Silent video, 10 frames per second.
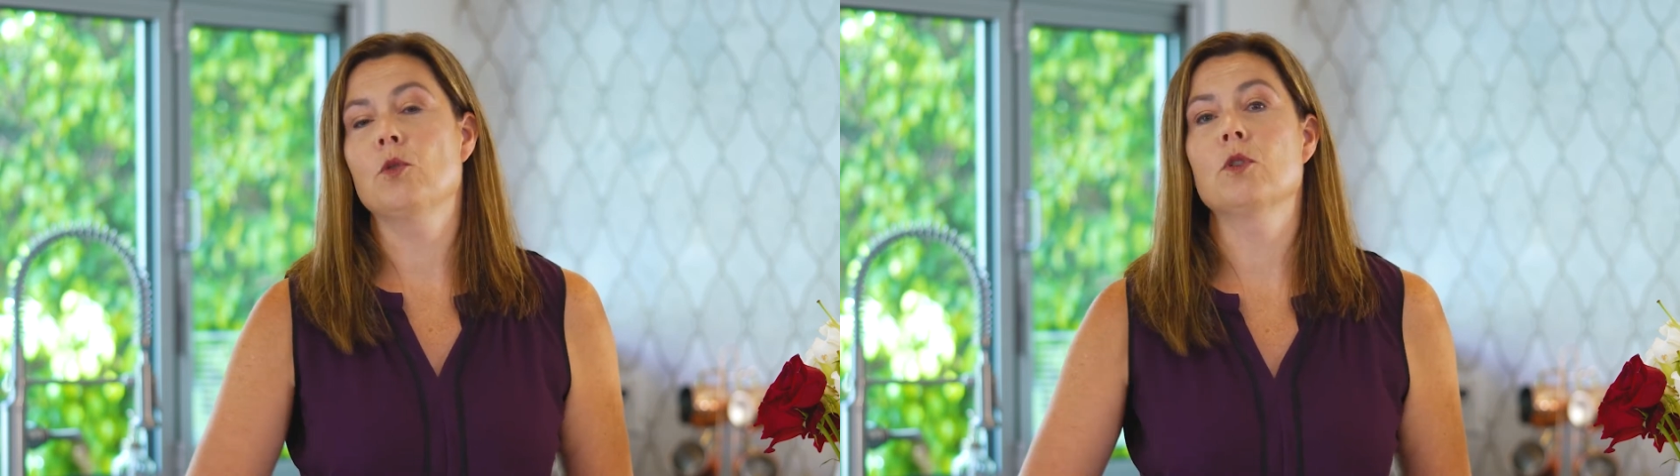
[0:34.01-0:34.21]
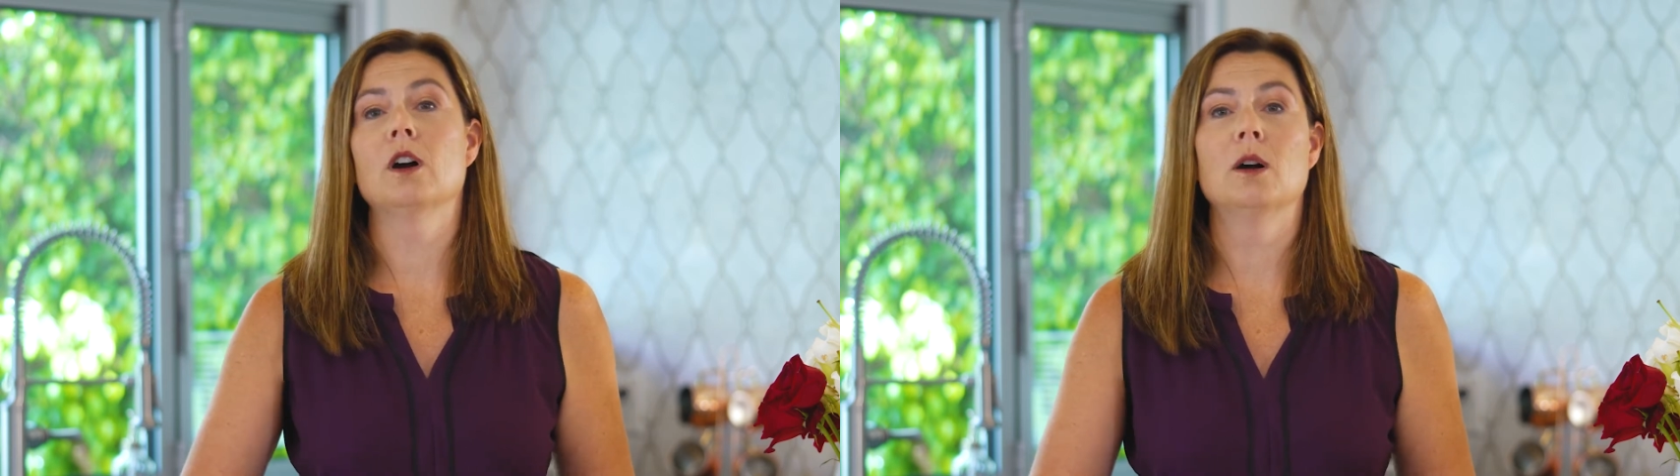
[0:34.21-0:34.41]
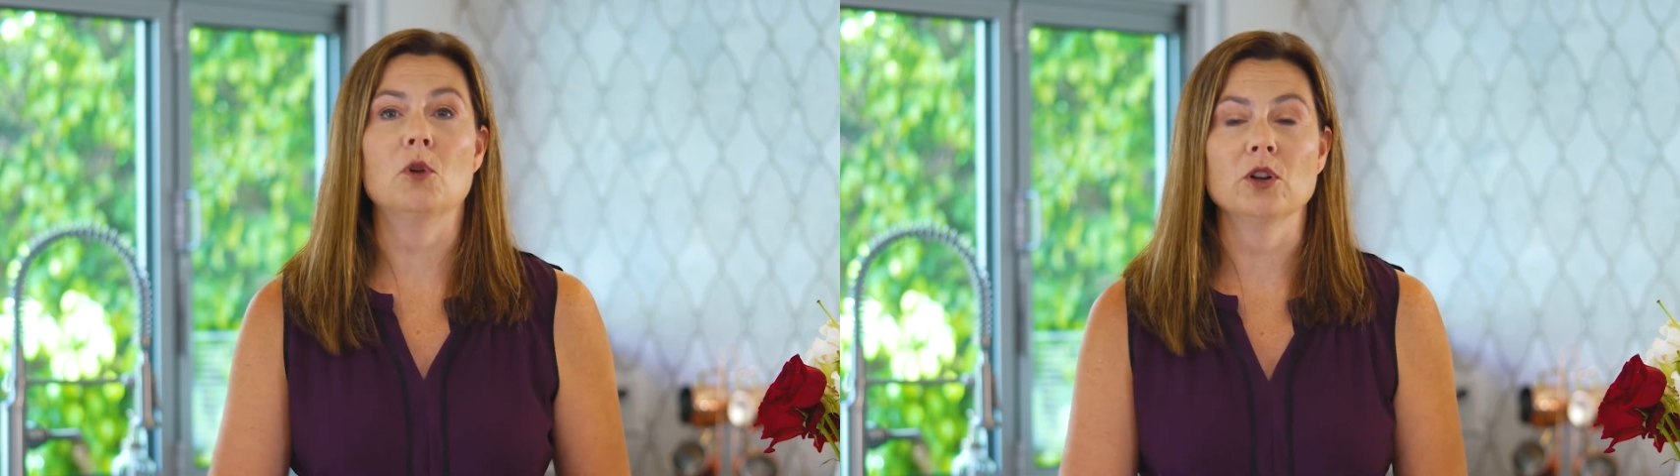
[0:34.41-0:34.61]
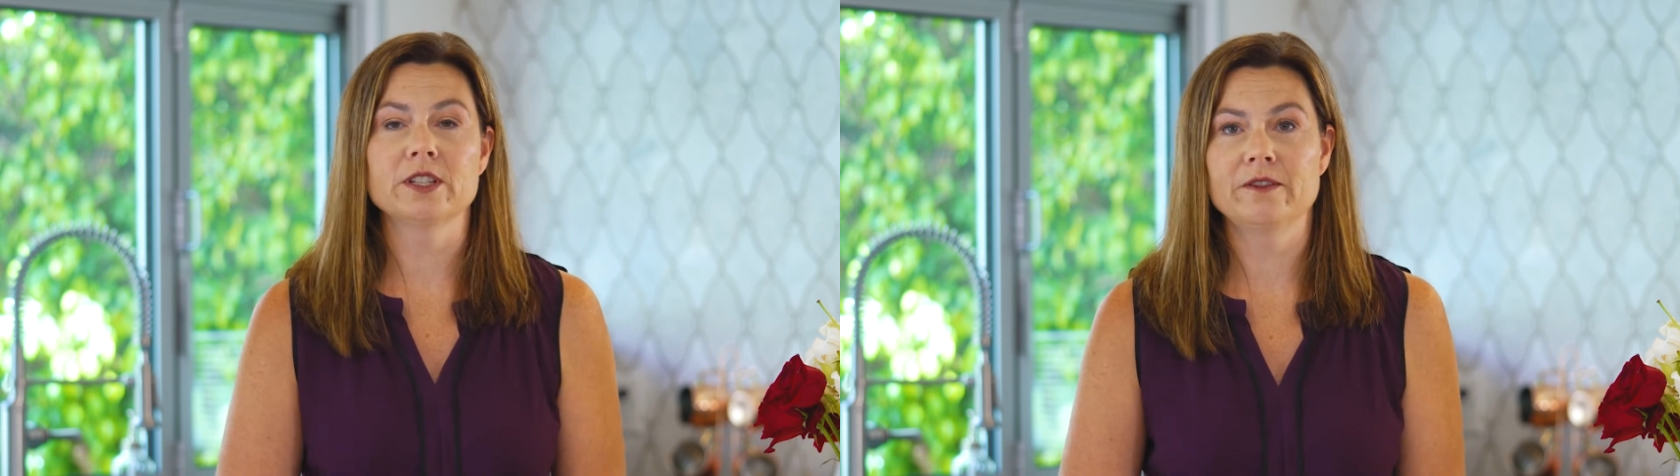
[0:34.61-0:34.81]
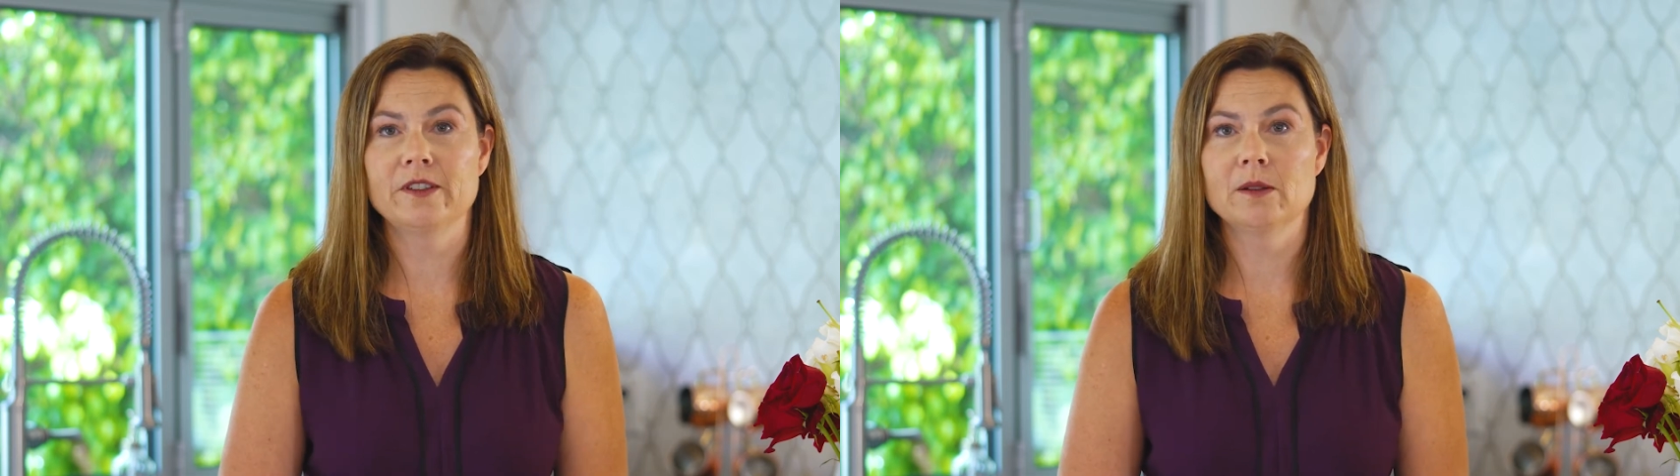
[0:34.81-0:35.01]
or all
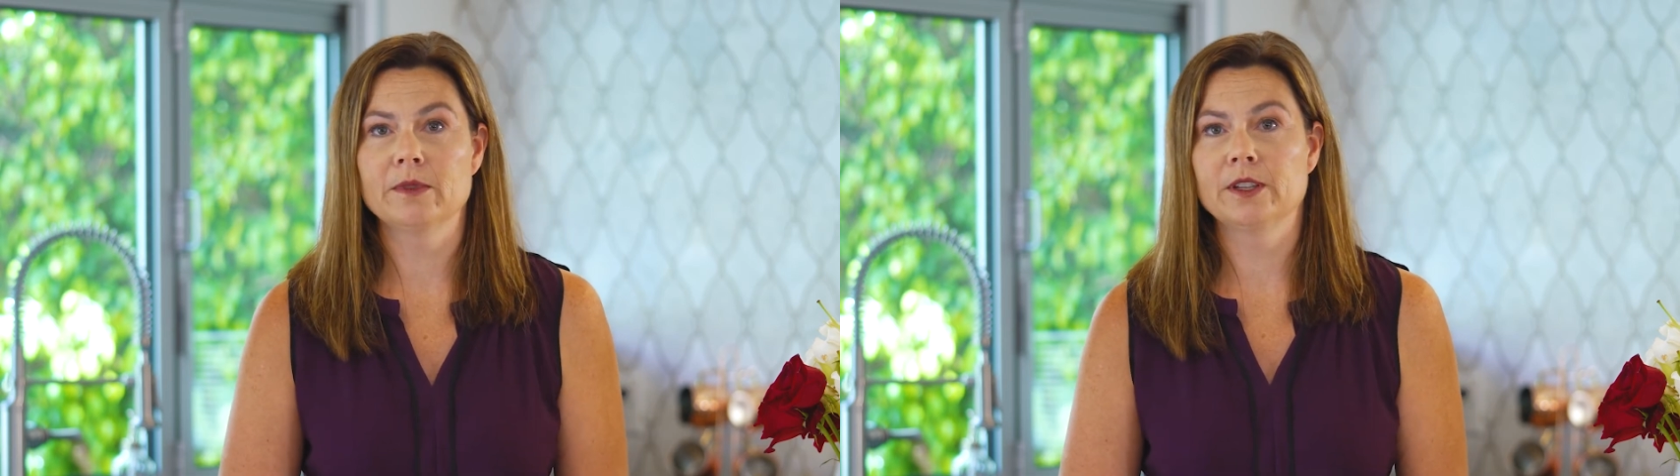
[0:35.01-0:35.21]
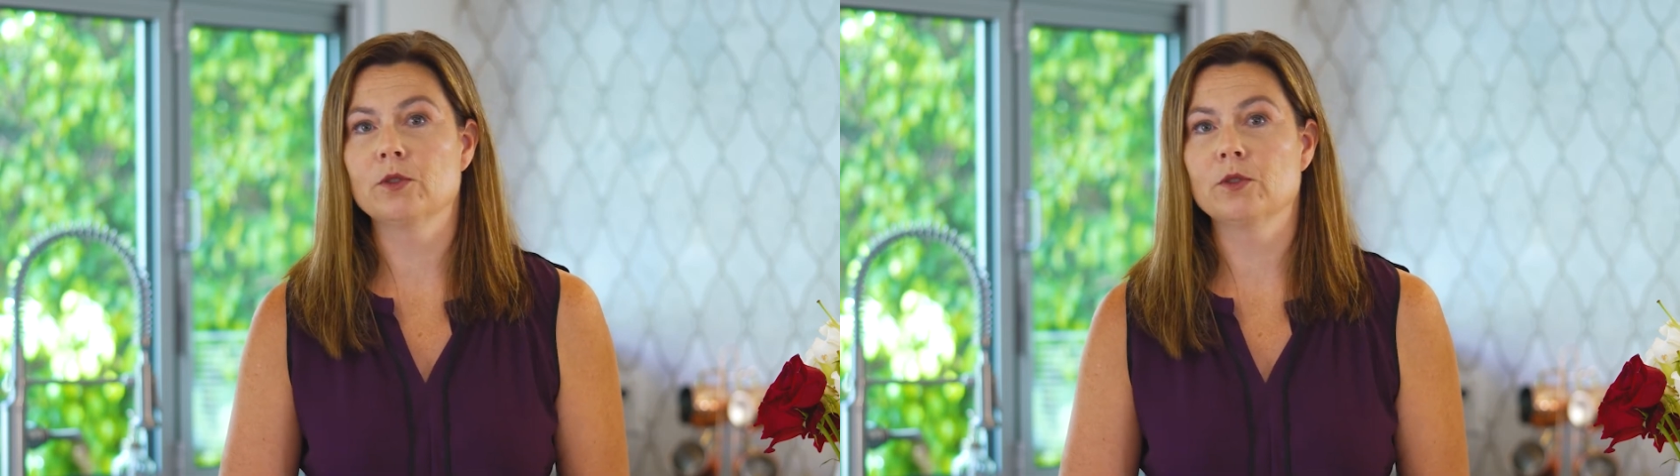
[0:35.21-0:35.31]
multifamily